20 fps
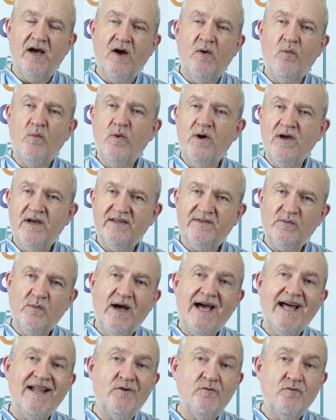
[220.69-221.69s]
a
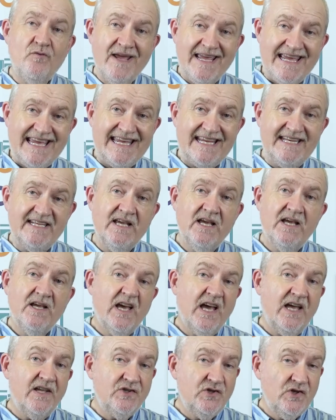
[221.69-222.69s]
worthwhile read
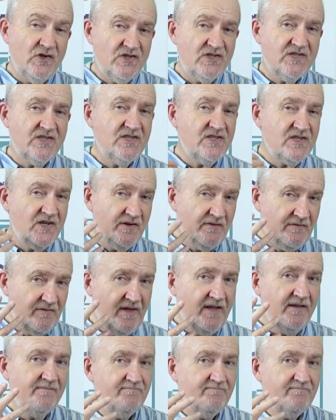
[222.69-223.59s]
uh, just to sort of